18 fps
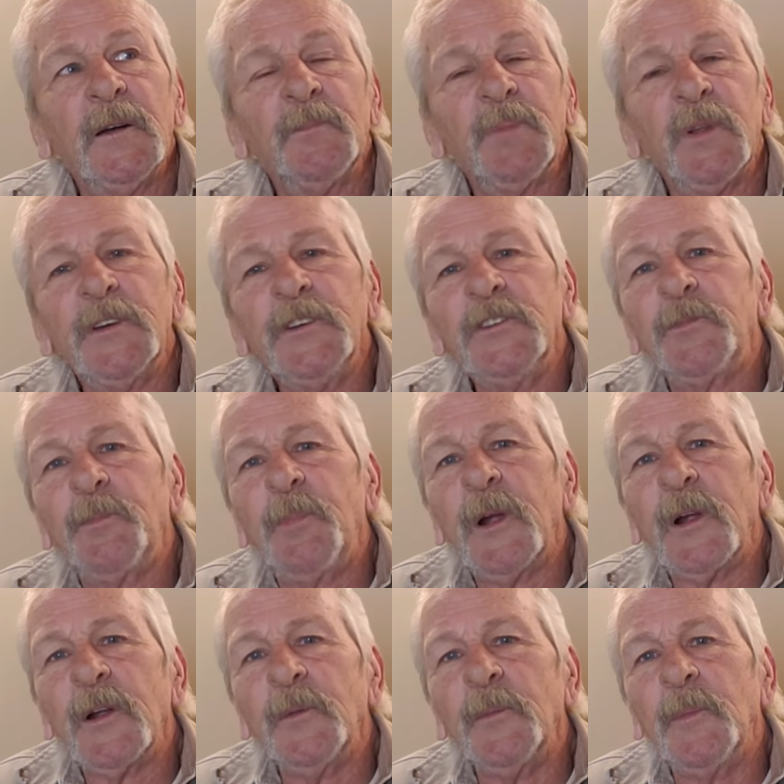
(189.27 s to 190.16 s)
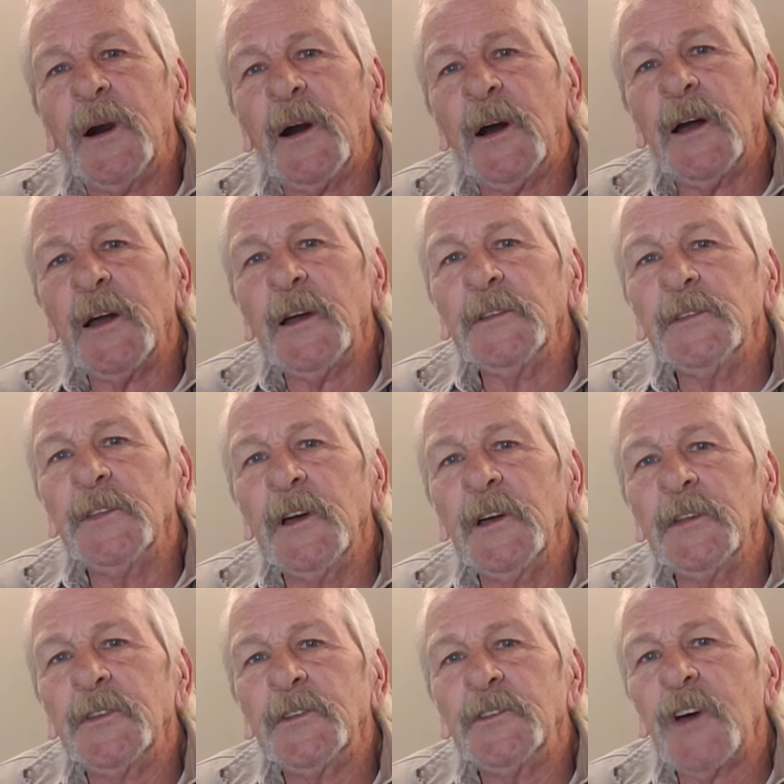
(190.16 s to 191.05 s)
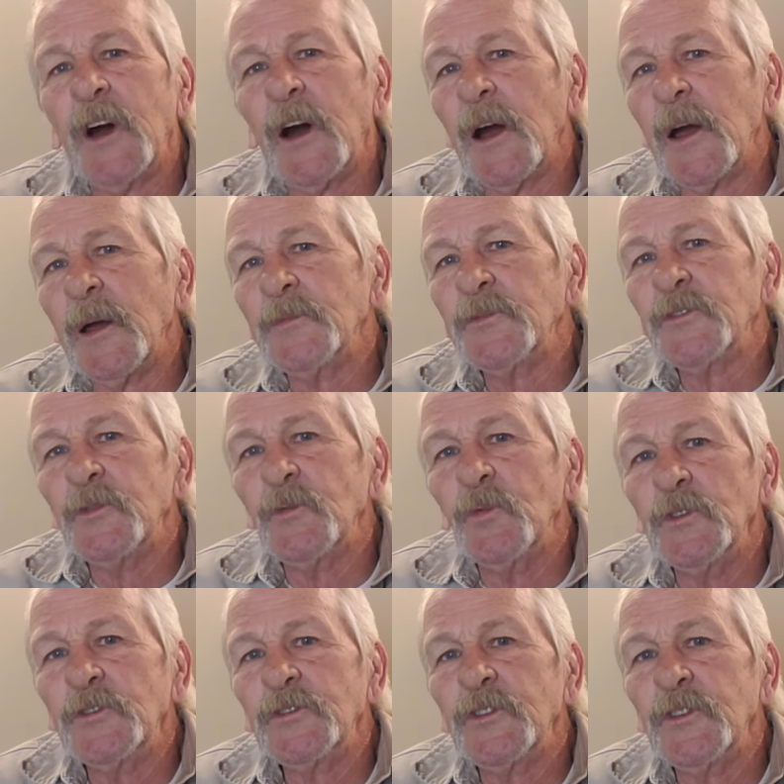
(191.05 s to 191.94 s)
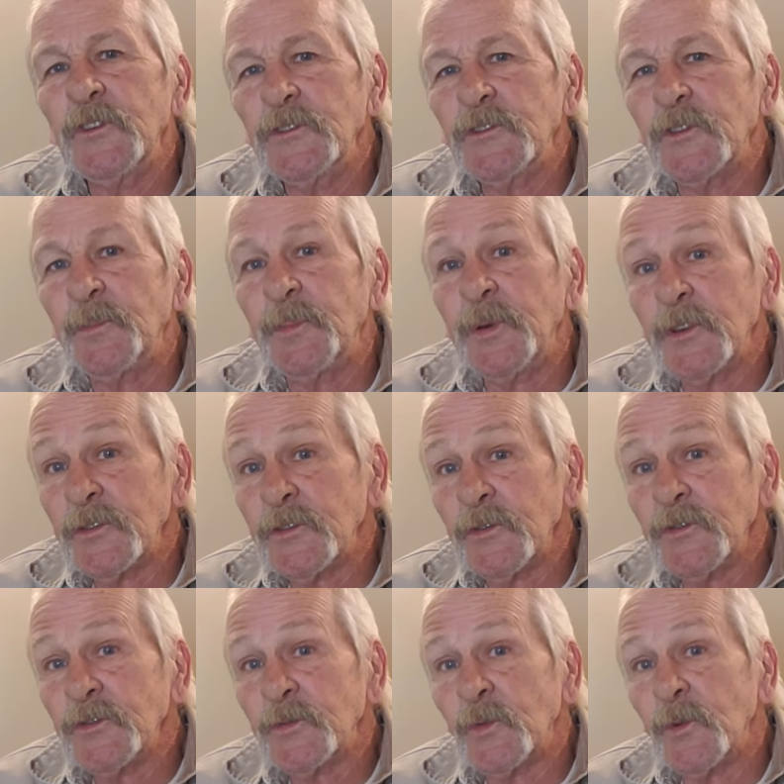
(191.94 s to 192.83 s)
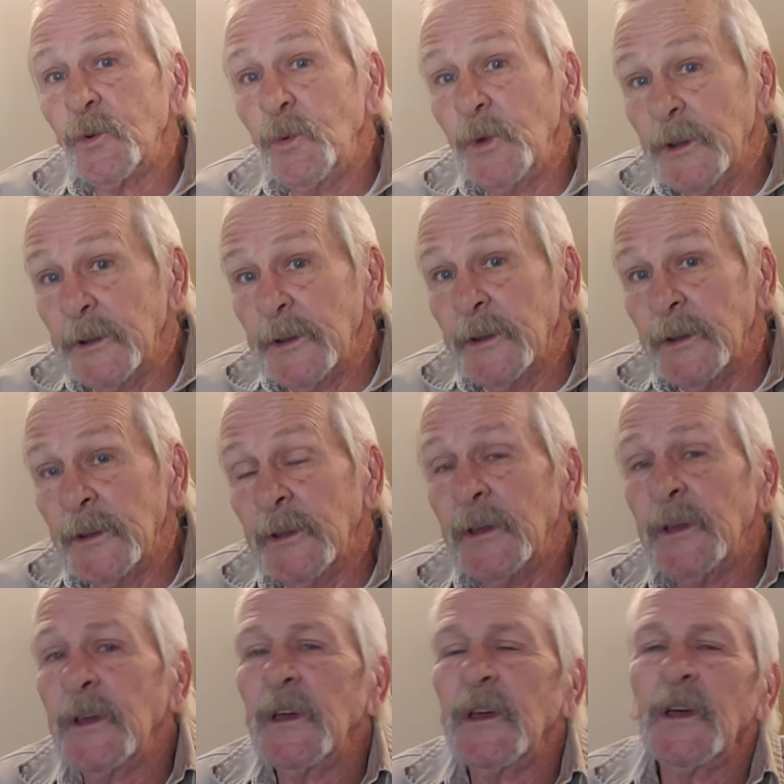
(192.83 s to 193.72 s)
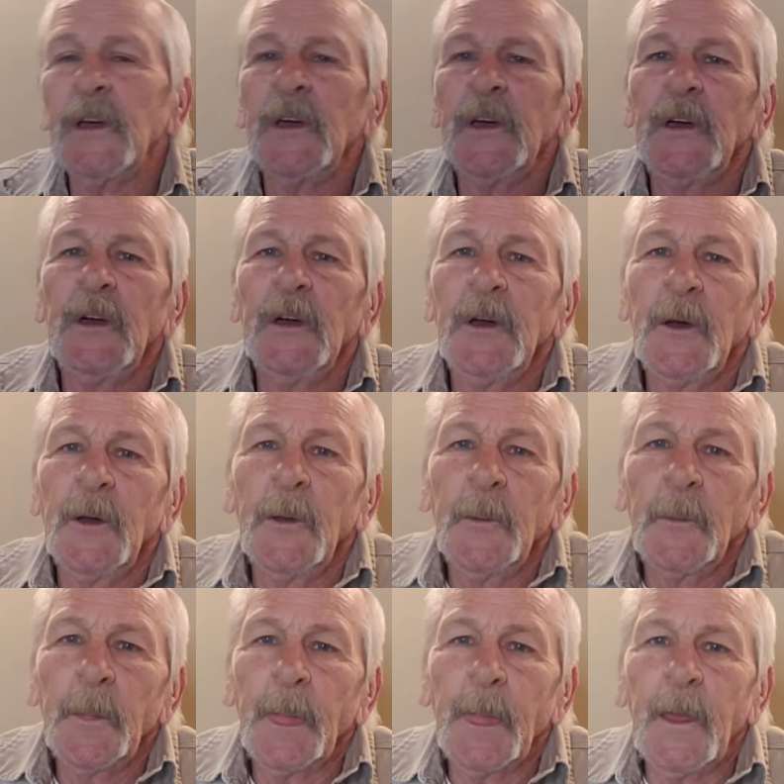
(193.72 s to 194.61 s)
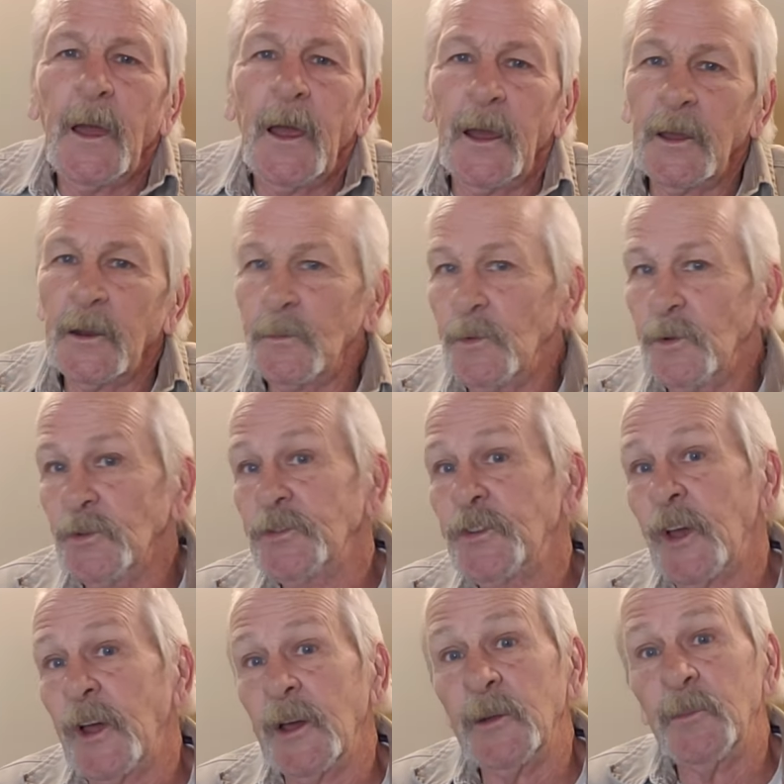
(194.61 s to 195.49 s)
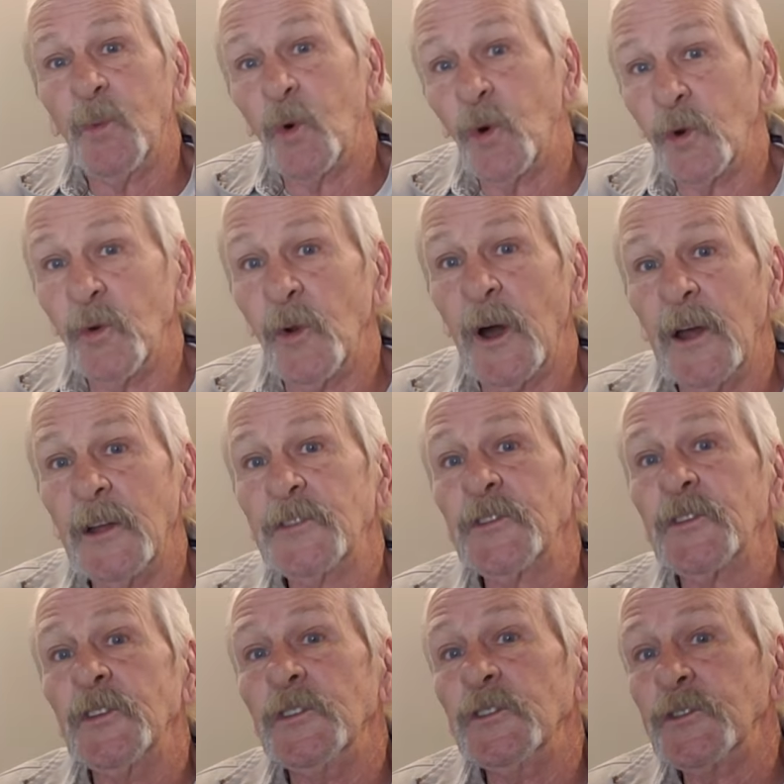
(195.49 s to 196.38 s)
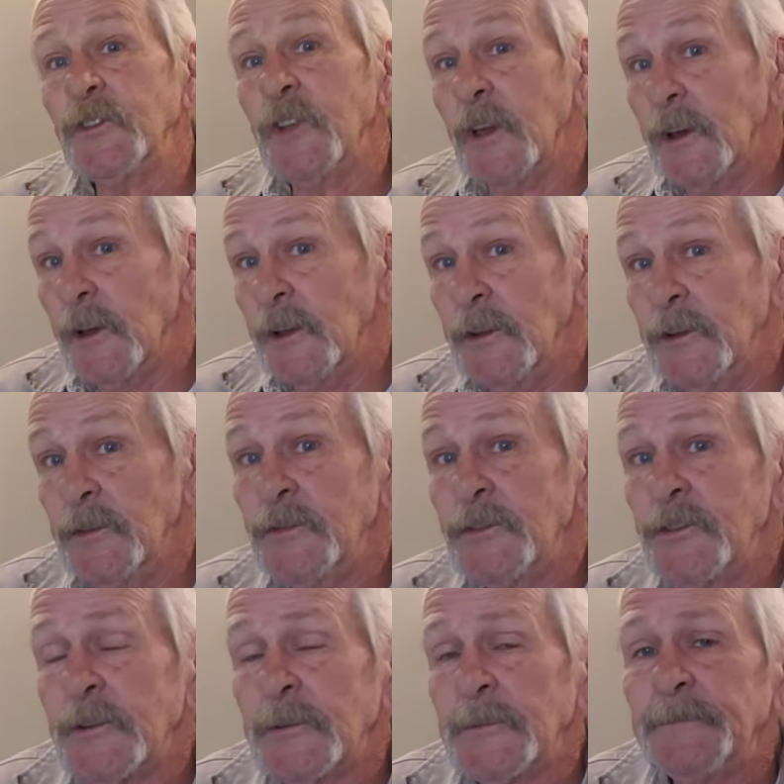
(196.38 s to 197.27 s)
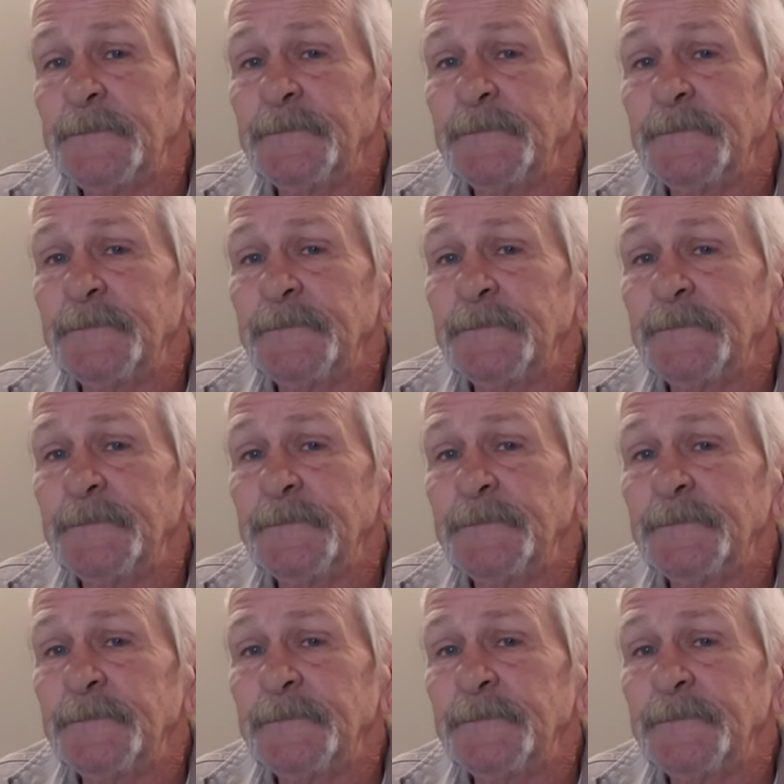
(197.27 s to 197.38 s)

Please bear in mind that the times in which these epistles were written Animals had more rights than slaves.